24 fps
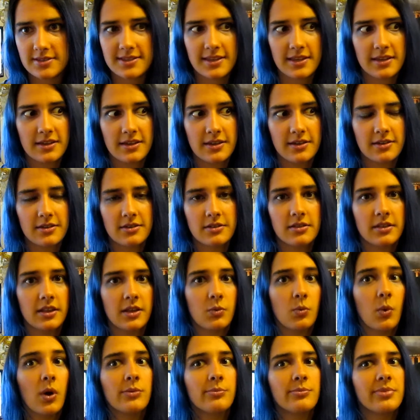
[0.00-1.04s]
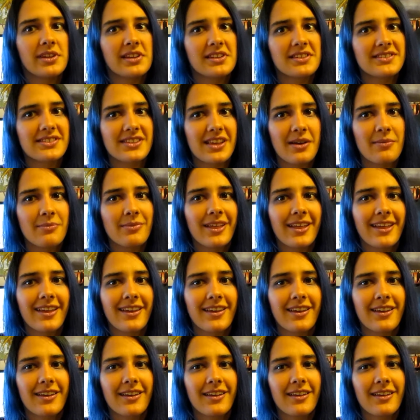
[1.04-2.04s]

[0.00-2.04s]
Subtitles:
like One Piece, I'm like,